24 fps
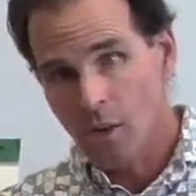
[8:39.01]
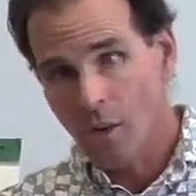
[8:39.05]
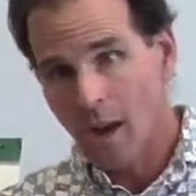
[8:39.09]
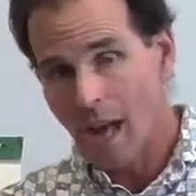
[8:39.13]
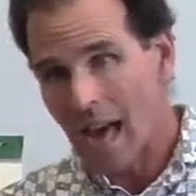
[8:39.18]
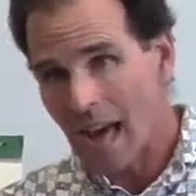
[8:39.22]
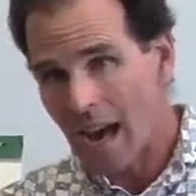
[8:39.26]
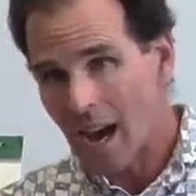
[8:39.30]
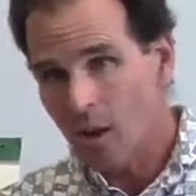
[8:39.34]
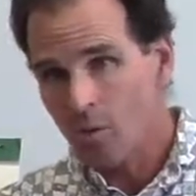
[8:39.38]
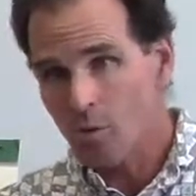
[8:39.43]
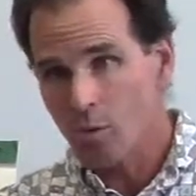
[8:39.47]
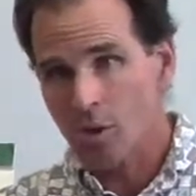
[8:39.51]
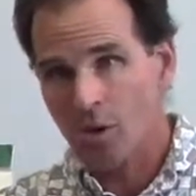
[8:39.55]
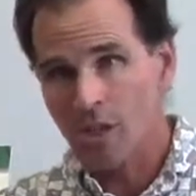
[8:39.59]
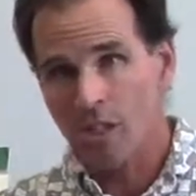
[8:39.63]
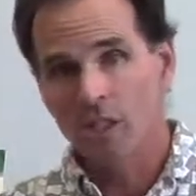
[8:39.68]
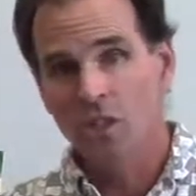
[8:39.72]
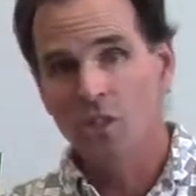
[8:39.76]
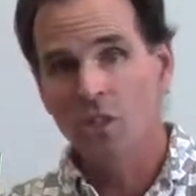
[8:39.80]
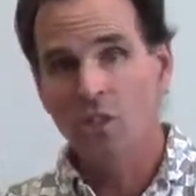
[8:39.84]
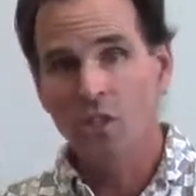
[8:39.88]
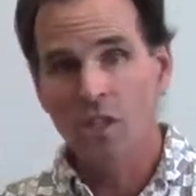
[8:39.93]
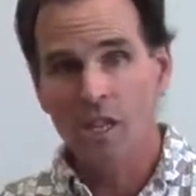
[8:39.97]
how we're
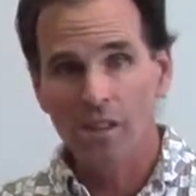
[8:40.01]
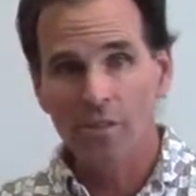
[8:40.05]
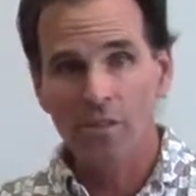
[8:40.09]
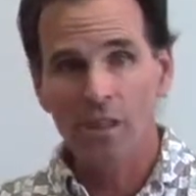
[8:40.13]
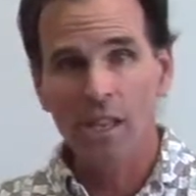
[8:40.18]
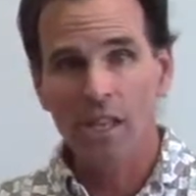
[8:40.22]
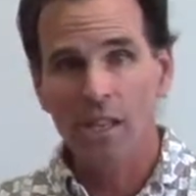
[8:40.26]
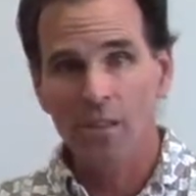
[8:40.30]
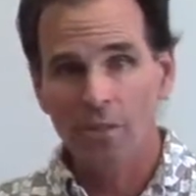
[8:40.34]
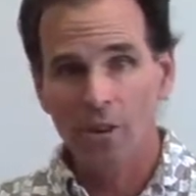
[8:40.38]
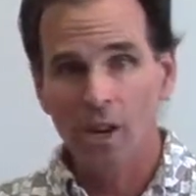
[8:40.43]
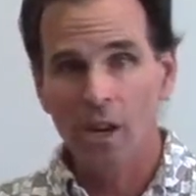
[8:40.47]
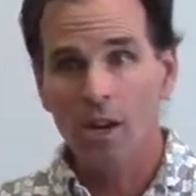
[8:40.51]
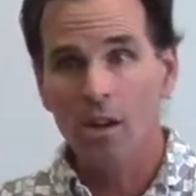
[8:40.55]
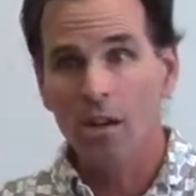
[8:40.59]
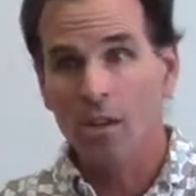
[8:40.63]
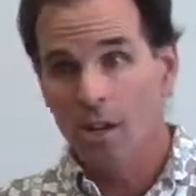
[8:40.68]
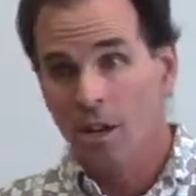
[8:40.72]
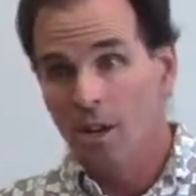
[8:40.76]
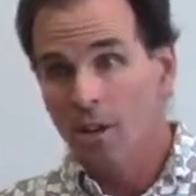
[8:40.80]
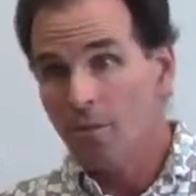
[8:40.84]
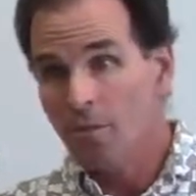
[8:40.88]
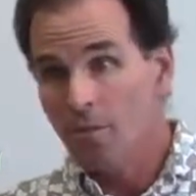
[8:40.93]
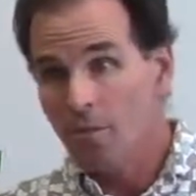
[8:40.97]
conceiving of our
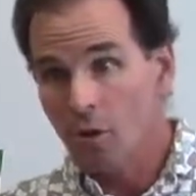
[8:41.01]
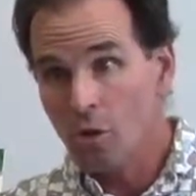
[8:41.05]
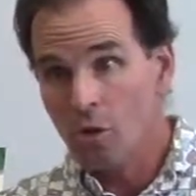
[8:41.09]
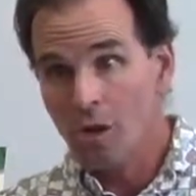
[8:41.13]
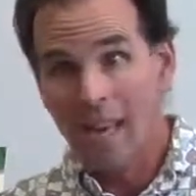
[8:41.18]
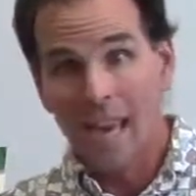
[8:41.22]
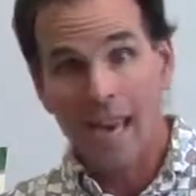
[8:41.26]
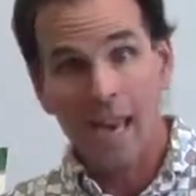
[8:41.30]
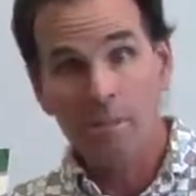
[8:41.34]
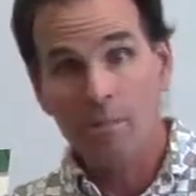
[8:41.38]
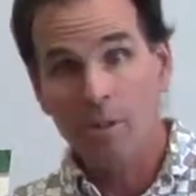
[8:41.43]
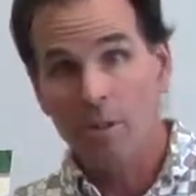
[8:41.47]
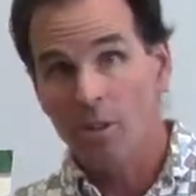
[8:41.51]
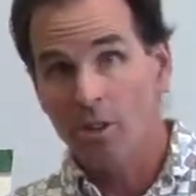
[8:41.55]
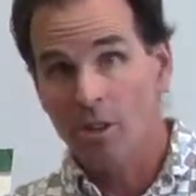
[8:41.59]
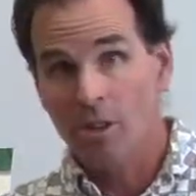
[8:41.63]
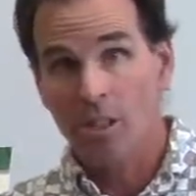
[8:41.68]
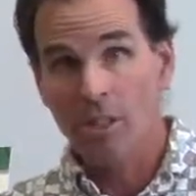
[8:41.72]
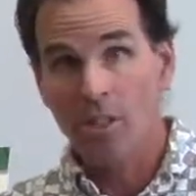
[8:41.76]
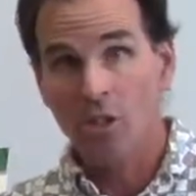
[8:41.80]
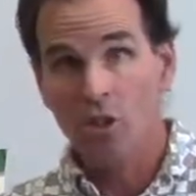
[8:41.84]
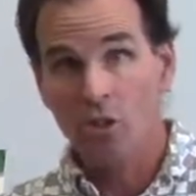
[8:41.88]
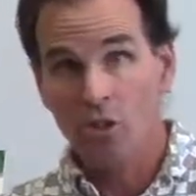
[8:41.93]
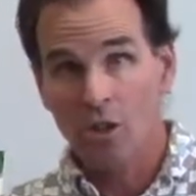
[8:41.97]

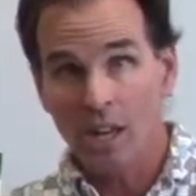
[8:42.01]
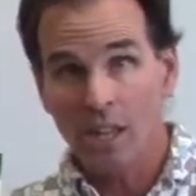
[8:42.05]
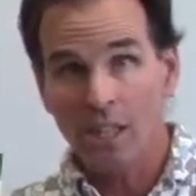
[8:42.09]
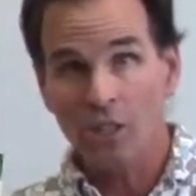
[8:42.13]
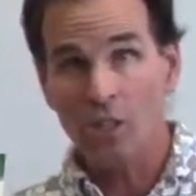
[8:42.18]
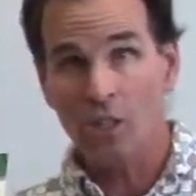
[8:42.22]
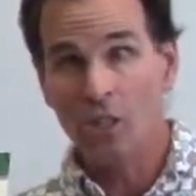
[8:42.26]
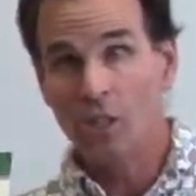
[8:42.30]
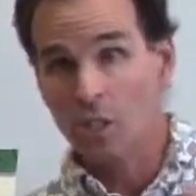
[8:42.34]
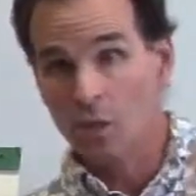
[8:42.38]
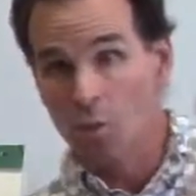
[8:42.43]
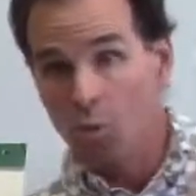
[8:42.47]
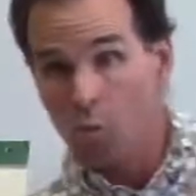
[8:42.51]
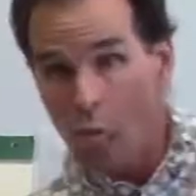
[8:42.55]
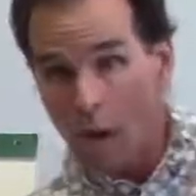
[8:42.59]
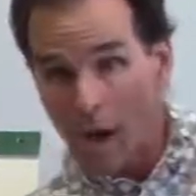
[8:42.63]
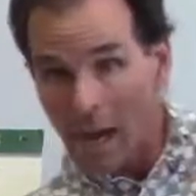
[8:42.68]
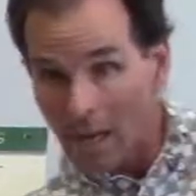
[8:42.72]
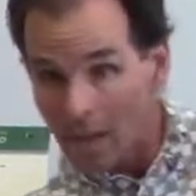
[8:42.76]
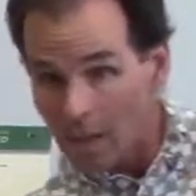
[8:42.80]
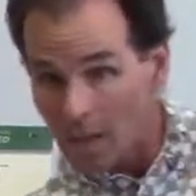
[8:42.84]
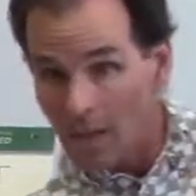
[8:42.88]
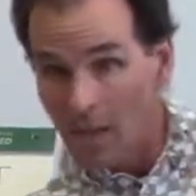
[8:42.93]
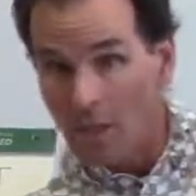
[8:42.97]
vocabulary instruction and
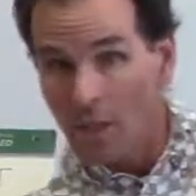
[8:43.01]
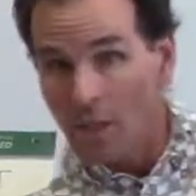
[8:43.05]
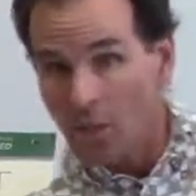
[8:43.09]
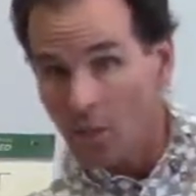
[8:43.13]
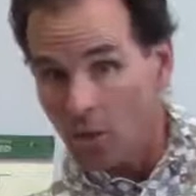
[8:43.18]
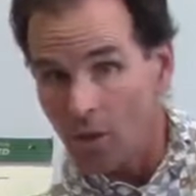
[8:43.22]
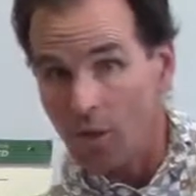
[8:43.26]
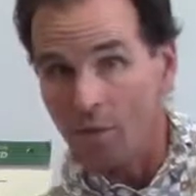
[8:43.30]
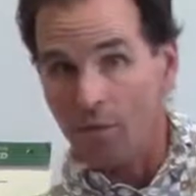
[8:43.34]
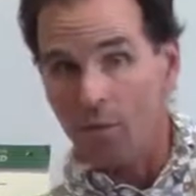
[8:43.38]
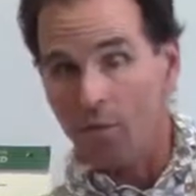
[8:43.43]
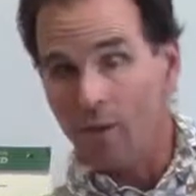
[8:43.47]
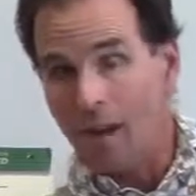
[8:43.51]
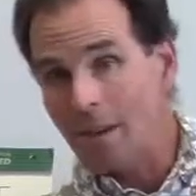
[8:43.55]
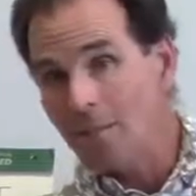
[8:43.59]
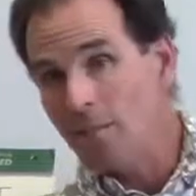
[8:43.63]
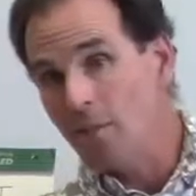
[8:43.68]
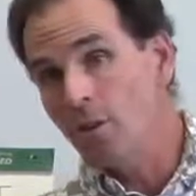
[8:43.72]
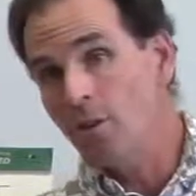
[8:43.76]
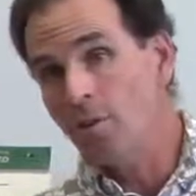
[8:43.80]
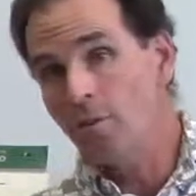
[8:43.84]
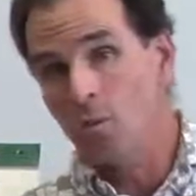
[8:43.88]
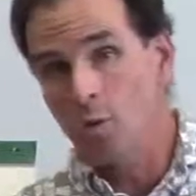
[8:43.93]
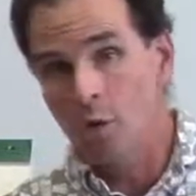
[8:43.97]
what sort of
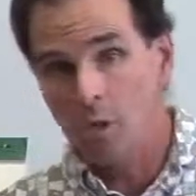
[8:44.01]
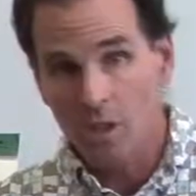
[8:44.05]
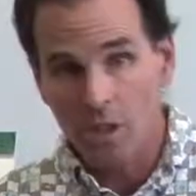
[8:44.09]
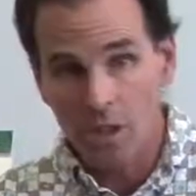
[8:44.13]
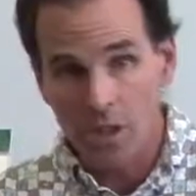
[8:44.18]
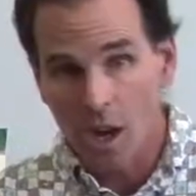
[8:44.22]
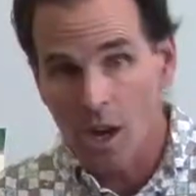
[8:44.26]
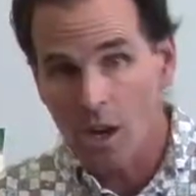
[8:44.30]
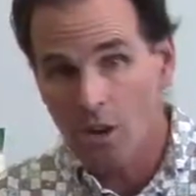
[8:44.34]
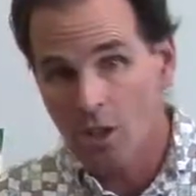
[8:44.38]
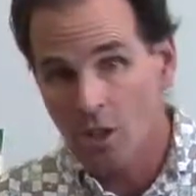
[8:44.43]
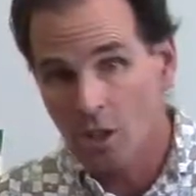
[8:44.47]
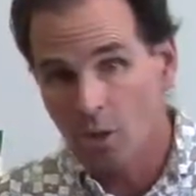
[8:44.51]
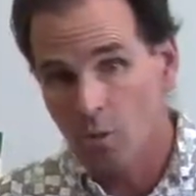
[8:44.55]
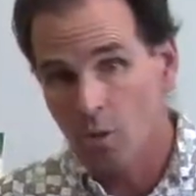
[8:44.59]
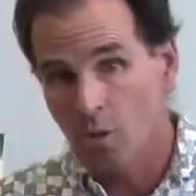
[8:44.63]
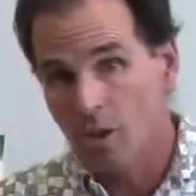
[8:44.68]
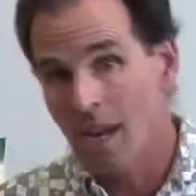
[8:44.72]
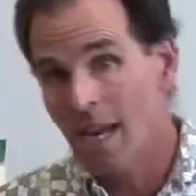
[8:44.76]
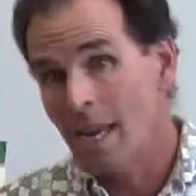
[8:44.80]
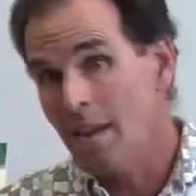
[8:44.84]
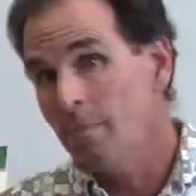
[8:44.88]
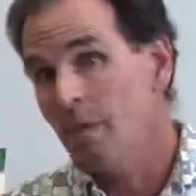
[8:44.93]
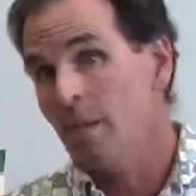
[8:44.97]
level of word knowledge we're
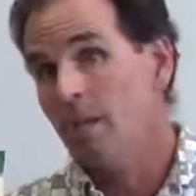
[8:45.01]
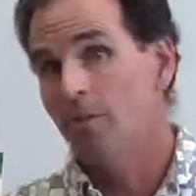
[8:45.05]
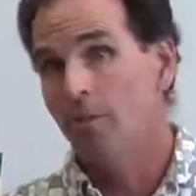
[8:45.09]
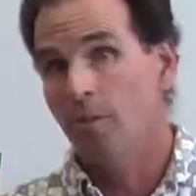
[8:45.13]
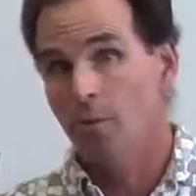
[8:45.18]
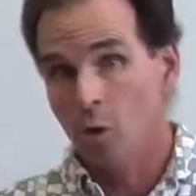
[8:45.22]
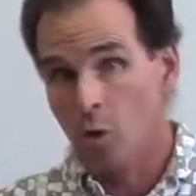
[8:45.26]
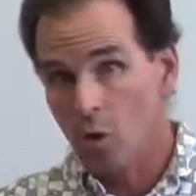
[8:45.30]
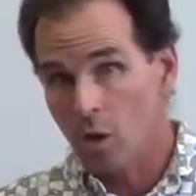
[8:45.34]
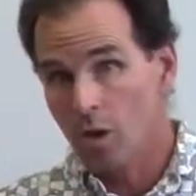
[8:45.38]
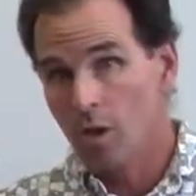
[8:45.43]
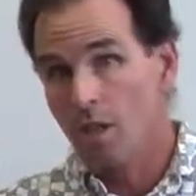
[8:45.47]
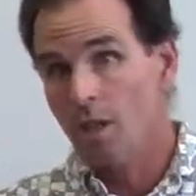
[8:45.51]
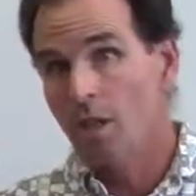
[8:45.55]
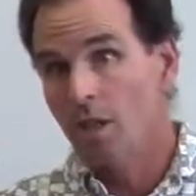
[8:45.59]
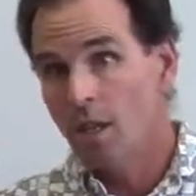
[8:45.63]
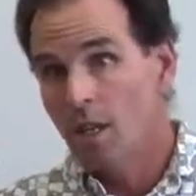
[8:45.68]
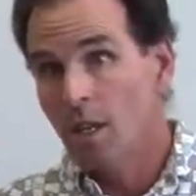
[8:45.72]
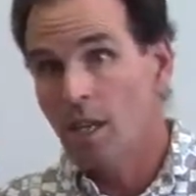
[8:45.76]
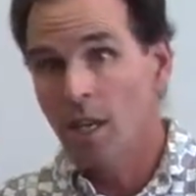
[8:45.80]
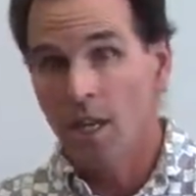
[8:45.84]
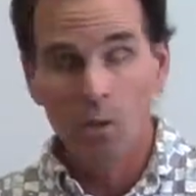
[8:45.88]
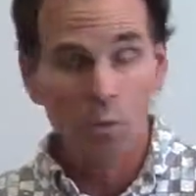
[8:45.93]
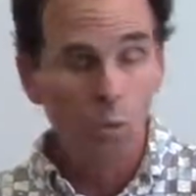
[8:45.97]
aiming for
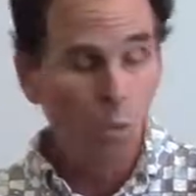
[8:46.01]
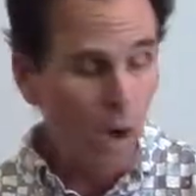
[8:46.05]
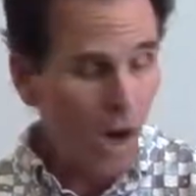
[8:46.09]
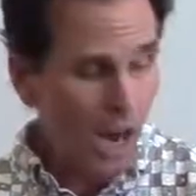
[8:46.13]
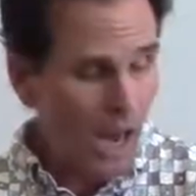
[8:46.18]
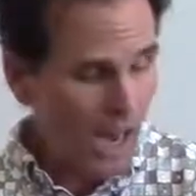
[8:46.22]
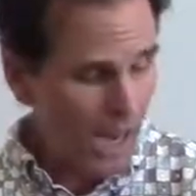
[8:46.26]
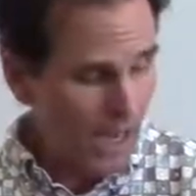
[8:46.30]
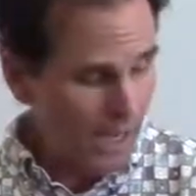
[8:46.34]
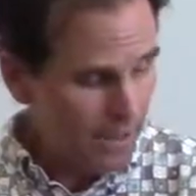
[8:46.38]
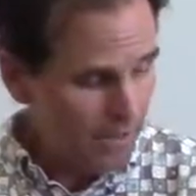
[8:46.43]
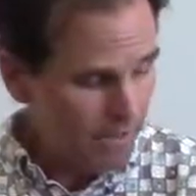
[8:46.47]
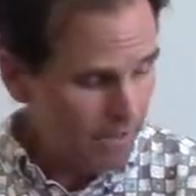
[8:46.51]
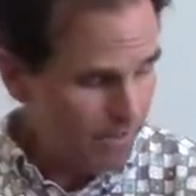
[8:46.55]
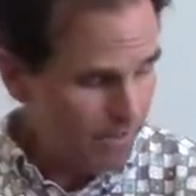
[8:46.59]
and why.